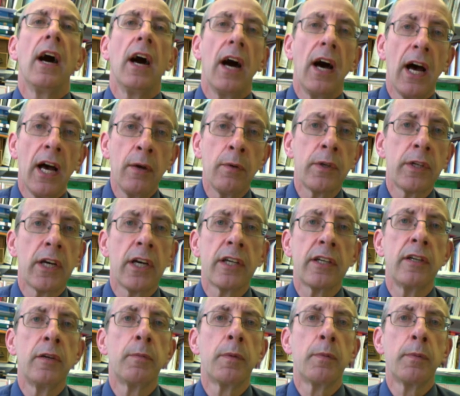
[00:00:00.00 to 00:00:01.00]
I would
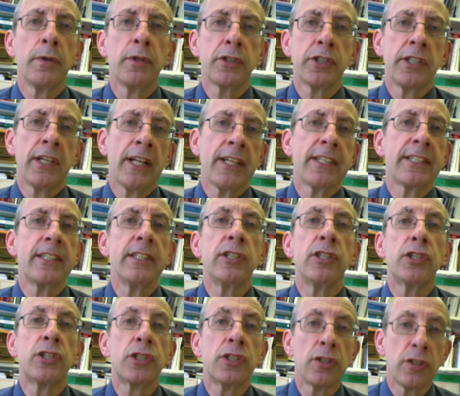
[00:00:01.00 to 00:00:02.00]
argue proportionality
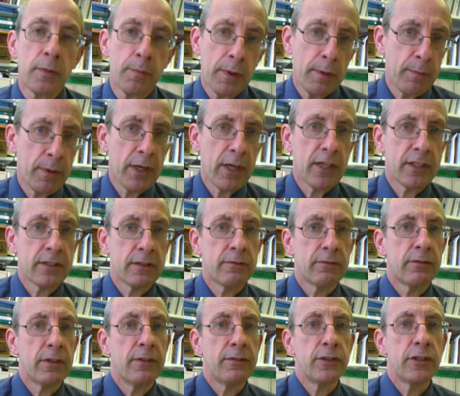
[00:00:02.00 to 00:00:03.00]
should be part
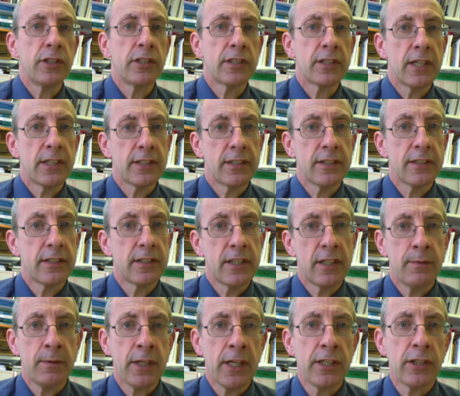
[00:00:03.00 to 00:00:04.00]
of refugee status
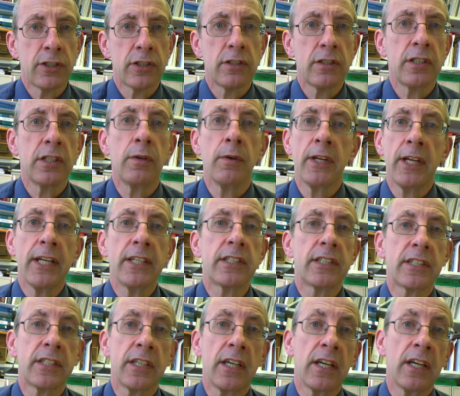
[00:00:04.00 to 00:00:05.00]
determination.
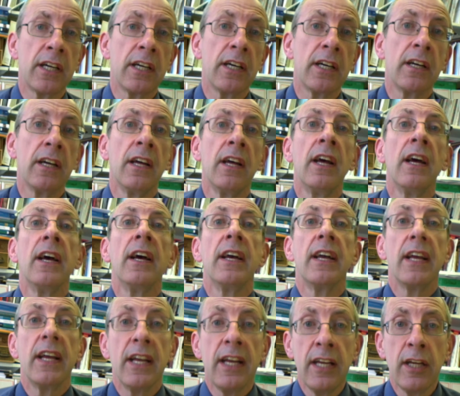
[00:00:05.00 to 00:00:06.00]
UNHCR
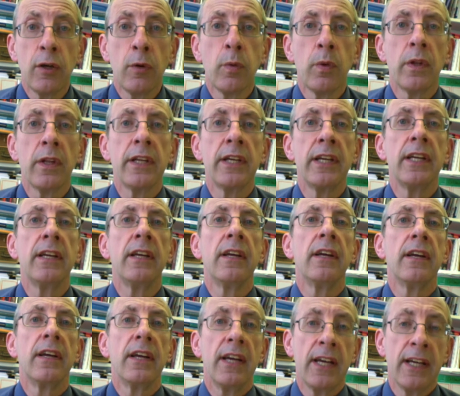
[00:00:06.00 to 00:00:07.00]
equally
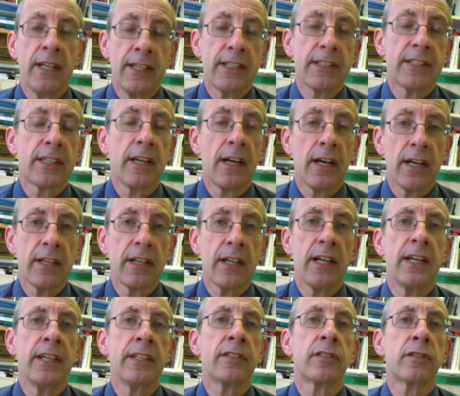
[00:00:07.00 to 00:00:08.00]
in its
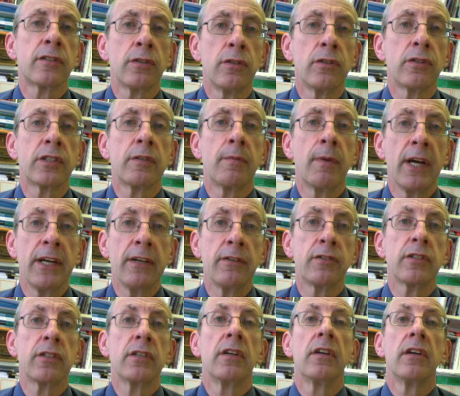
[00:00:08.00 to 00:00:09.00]
guidelines talks
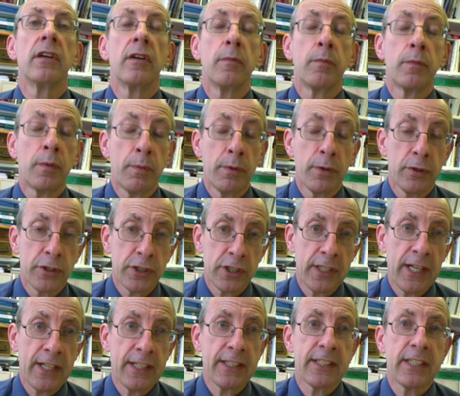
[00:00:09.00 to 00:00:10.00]
about
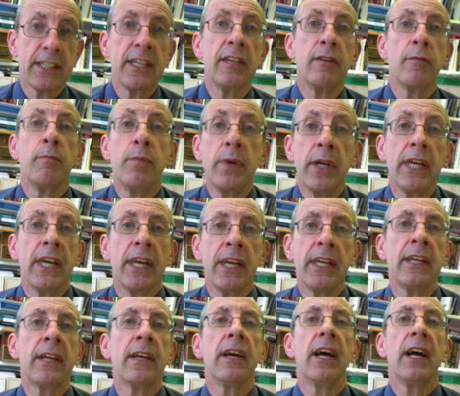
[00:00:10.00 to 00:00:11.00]
proportionality
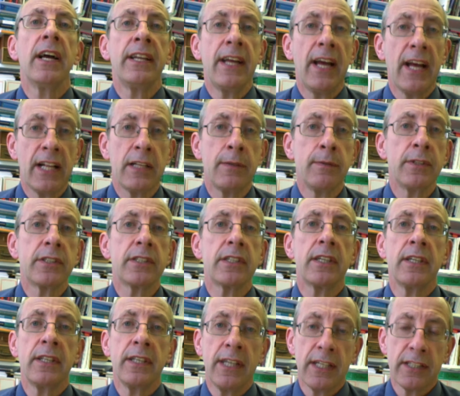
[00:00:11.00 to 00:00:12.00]
being an element
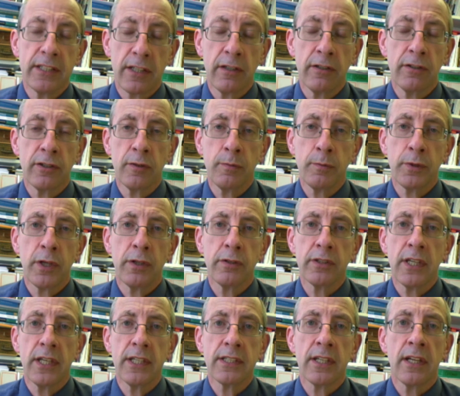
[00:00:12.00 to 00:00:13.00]
in the exclusion
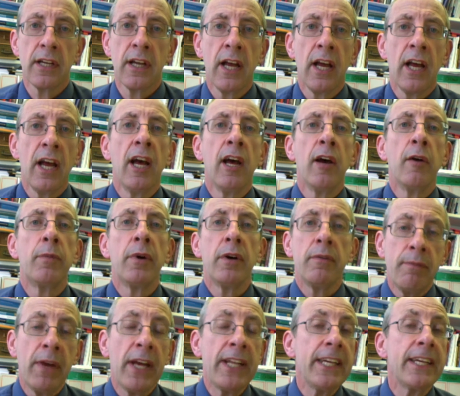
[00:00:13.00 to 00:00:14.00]
process, but
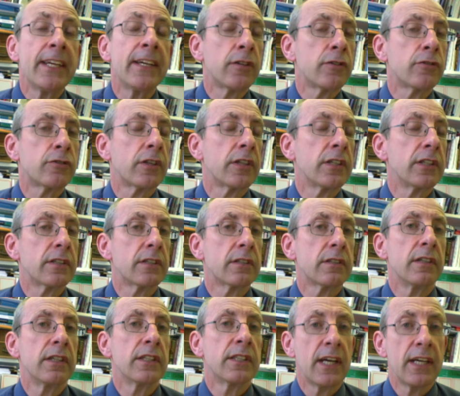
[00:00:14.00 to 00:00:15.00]
many countries,
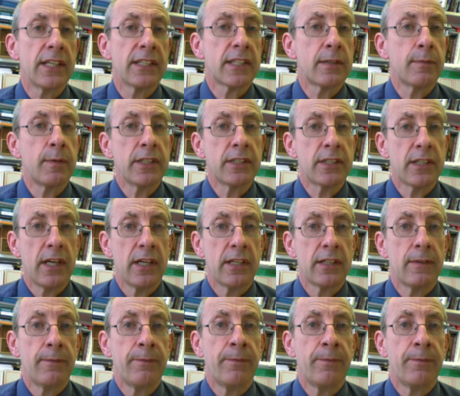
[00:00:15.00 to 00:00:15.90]
it has to be said,